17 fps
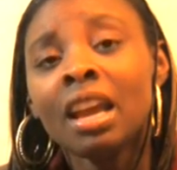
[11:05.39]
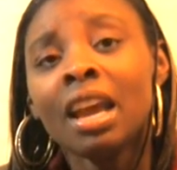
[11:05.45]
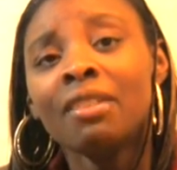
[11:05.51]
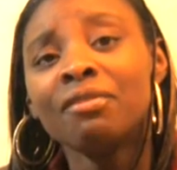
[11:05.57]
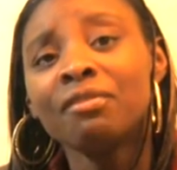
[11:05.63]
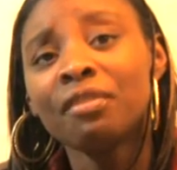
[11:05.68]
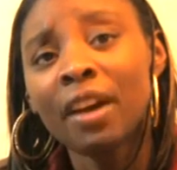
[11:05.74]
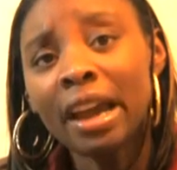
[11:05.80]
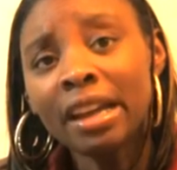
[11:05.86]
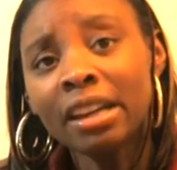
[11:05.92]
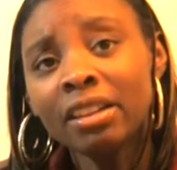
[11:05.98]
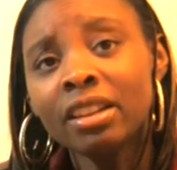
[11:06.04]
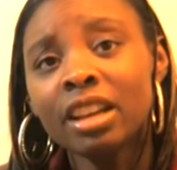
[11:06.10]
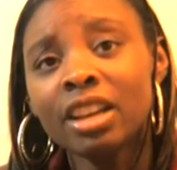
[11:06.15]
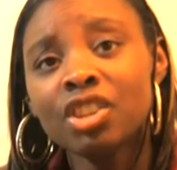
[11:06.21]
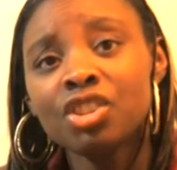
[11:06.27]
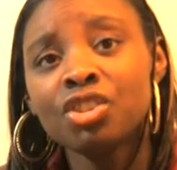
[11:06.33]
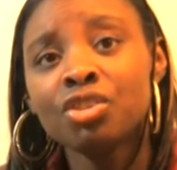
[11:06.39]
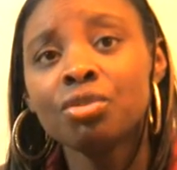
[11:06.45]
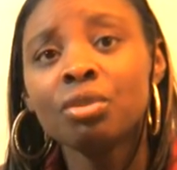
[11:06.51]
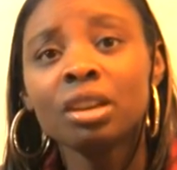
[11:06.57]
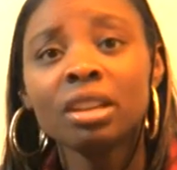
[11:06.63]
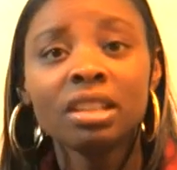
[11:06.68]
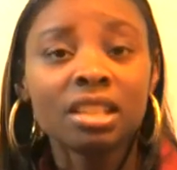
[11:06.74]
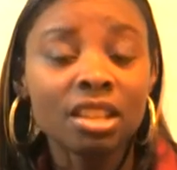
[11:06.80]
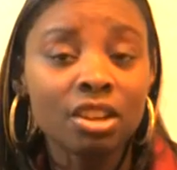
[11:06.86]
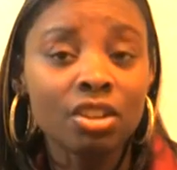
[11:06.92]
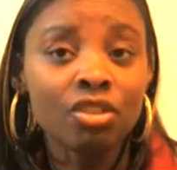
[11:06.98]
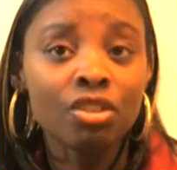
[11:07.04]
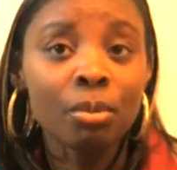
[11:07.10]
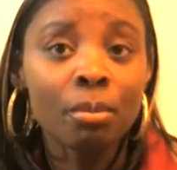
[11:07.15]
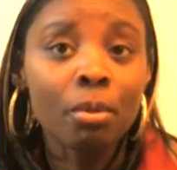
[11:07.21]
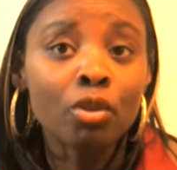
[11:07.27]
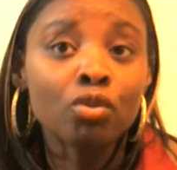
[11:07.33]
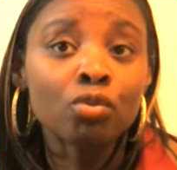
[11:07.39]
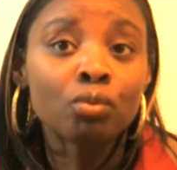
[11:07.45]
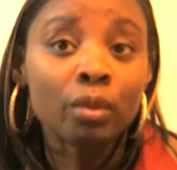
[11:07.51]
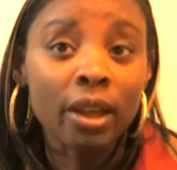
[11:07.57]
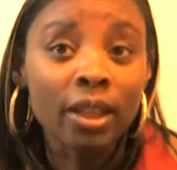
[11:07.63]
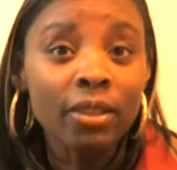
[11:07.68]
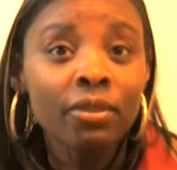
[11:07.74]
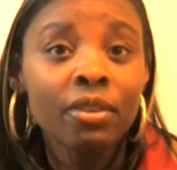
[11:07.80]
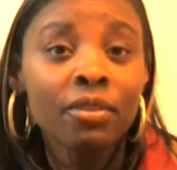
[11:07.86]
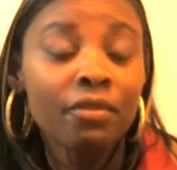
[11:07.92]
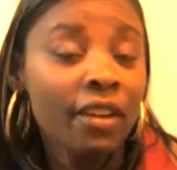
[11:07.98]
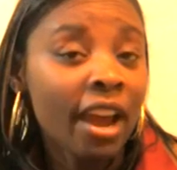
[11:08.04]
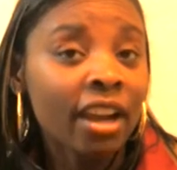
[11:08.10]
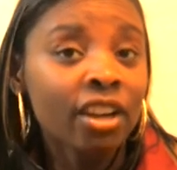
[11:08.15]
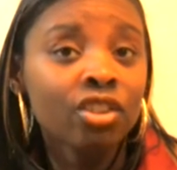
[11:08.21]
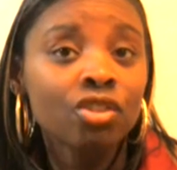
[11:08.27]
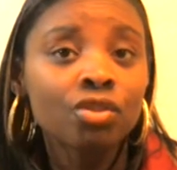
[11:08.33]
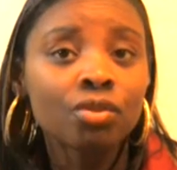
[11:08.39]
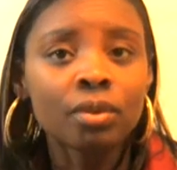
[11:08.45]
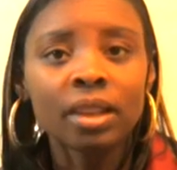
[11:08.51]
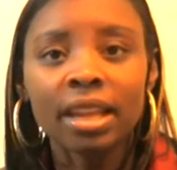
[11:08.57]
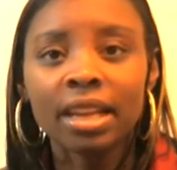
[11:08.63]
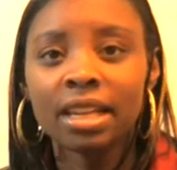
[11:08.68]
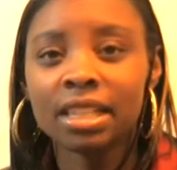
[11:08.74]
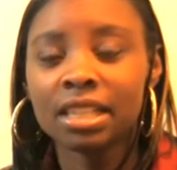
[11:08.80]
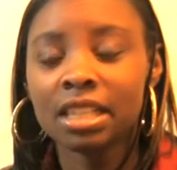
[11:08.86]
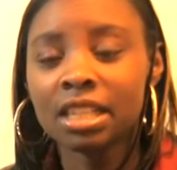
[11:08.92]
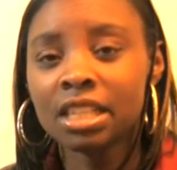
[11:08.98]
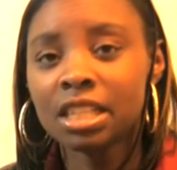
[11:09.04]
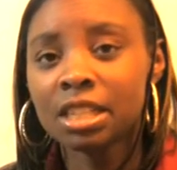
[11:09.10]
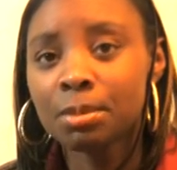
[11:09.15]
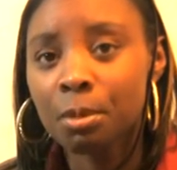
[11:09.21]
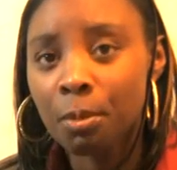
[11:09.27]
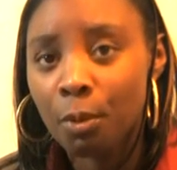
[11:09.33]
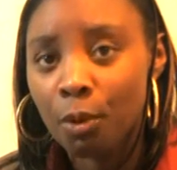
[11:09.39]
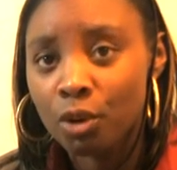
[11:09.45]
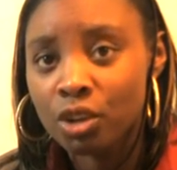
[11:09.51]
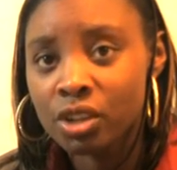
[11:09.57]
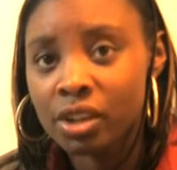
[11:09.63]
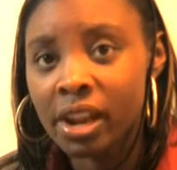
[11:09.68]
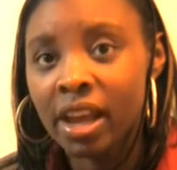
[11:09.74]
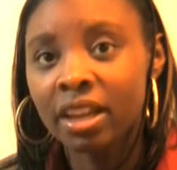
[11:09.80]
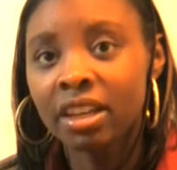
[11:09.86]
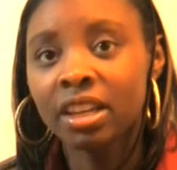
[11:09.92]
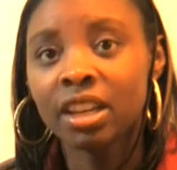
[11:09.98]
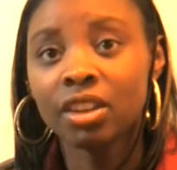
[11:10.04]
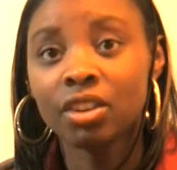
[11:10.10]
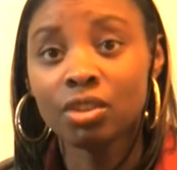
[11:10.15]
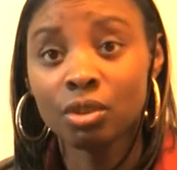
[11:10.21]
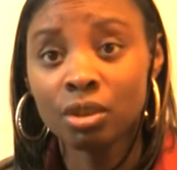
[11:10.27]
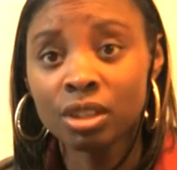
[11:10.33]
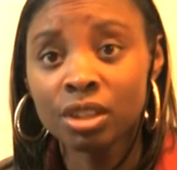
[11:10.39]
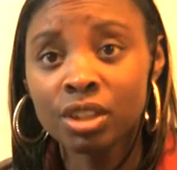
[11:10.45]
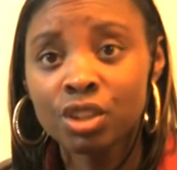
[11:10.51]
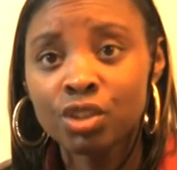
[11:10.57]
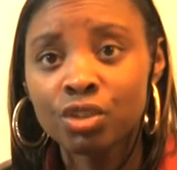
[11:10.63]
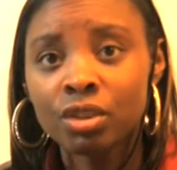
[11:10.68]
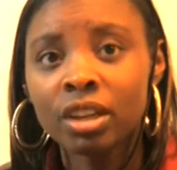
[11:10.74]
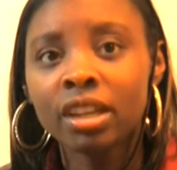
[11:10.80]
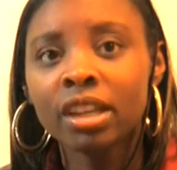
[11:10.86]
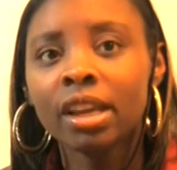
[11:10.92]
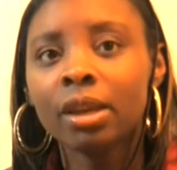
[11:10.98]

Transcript: And finally, as you consider the most relevant factors related to disproportionality in your district,